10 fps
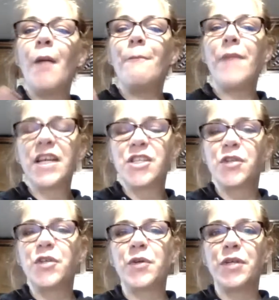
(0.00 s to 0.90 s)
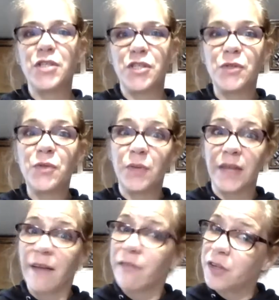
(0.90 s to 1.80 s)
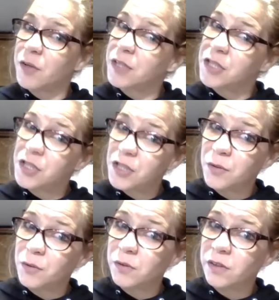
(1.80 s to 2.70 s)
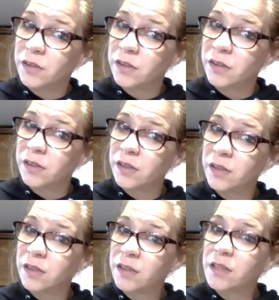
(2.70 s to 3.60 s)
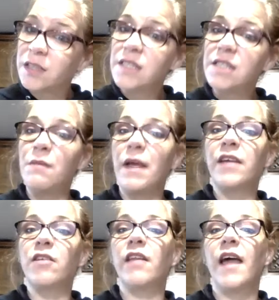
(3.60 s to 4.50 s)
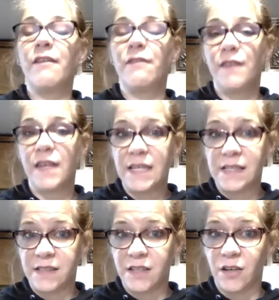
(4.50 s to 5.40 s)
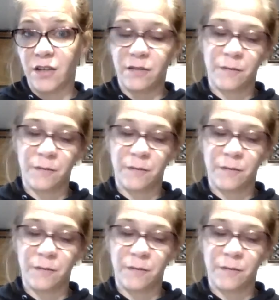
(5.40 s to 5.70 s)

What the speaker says: Make sure you can do whatever you can do to make your life easier.